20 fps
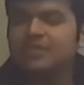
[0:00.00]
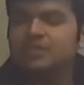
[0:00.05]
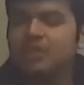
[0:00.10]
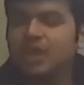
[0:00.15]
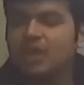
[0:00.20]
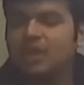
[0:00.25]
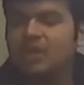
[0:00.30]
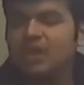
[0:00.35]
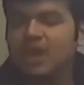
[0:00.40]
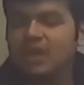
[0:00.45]

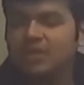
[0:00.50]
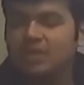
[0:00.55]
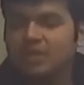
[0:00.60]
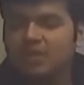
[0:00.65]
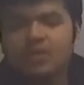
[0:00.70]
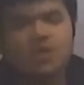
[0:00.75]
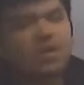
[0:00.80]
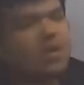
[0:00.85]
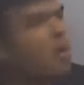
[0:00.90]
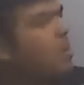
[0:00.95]
chunk rather,
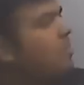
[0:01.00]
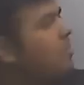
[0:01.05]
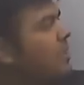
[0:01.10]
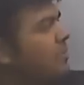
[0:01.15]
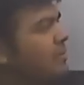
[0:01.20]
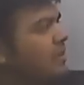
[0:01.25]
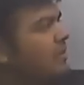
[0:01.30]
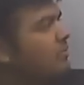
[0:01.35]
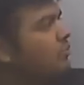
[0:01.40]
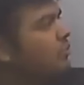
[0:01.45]
or
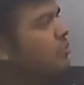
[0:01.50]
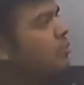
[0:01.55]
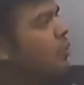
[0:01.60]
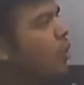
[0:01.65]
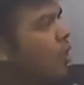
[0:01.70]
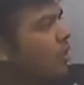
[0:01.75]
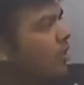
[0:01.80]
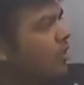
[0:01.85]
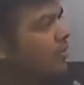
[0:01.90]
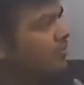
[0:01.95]
maybe even
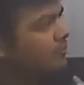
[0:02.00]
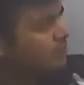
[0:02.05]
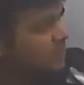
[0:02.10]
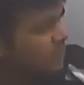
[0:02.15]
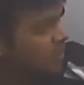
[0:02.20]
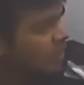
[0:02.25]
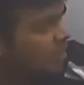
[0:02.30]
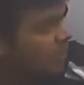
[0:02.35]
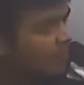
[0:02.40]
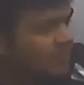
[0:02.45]
more
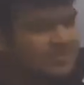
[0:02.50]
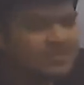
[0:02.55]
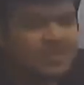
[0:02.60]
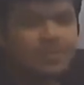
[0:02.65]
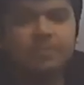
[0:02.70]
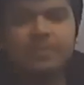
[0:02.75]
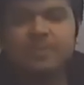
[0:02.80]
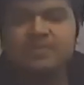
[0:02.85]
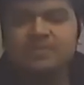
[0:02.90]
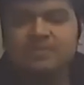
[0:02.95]
bits
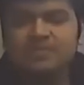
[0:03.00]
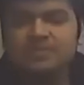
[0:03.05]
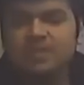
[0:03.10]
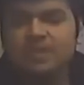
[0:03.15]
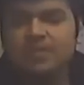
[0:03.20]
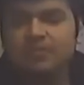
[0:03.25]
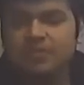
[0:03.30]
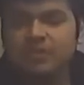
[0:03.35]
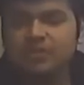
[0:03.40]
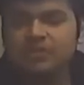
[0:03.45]
and pieces in
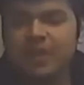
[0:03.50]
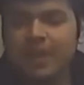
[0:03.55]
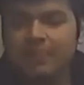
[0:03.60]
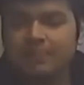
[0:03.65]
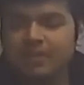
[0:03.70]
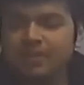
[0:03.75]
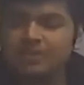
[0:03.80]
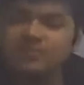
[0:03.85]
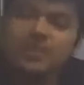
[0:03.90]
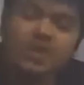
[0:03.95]
different
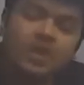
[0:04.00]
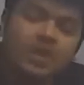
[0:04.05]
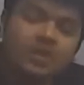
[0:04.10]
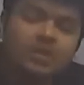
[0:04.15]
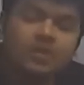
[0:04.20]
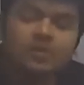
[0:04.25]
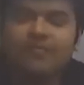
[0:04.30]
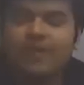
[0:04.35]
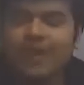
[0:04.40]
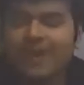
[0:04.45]
chapters,
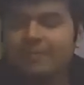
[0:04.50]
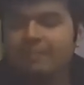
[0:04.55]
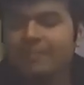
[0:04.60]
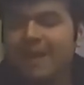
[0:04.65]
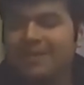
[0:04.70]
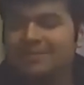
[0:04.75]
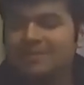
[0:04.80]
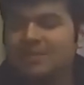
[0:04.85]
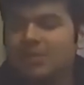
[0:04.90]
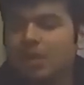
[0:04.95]
you'll find
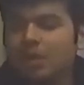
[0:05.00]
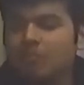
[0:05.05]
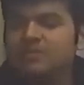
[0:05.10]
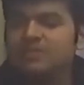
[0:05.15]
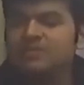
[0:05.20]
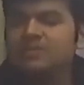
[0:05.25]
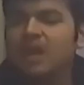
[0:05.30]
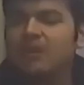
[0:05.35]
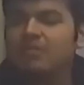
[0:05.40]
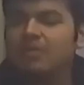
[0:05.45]
Basel norms
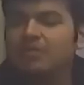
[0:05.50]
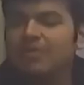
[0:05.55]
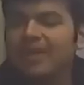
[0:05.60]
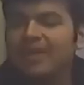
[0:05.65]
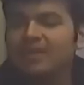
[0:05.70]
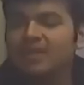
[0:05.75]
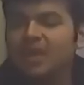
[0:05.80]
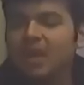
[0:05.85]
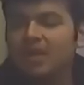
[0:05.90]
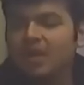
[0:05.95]
is covered
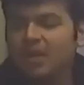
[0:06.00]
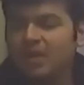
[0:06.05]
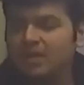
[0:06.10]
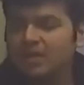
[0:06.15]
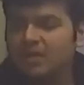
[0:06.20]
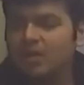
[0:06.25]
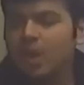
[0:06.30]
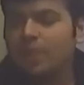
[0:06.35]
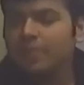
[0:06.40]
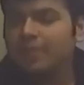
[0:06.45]
very thoroughly in
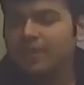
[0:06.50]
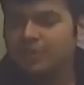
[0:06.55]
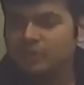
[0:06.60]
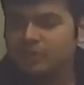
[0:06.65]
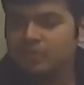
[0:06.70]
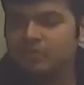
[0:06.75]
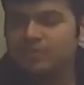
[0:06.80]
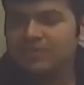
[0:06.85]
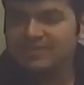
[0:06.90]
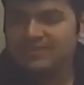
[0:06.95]
the
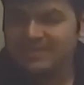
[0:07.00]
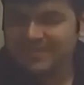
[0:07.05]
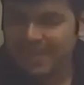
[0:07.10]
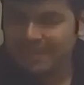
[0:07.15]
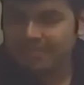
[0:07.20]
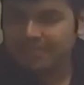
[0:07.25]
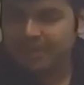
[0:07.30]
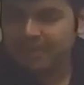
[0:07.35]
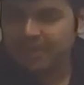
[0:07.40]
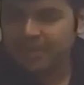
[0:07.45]
operational risk
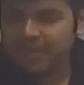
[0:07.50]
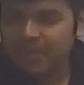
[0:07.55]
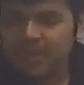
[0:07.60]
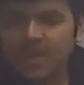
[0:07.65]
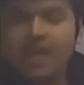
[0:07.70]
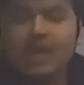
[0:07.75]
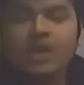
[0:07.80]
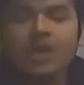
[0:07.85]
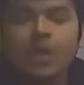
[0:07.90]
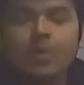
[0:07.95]
segment.
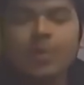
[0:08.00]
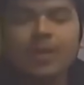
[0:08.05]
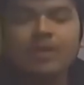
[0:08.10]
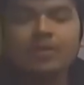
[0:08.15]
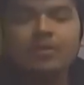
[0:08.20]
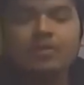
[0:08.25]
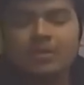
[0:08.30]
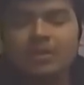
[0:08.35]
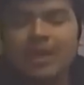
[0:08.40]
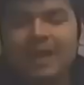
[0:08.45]
Now when you
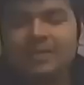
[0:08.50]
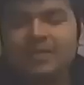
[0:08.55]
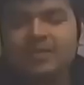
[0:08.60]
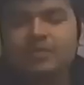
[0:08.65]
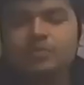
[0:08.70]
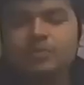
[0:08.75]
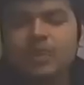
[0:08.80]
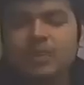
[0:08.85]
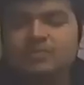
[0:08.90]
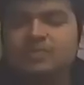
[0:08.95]
look at the
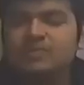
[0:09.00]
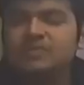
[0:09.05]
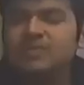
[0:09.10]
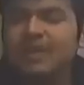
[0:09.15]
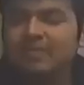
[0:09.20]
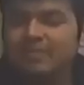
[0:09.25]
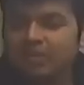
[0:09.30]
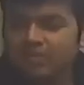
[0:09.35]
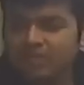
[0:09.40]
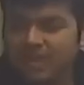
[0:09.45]

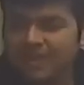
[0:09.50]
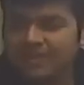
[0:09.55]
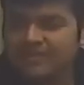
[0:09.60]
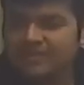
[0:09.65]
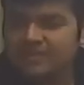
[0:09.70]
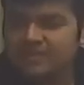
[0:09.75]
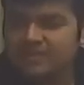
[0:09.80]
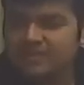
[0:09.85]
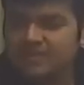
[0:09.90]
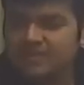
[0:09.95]
2007 crisis,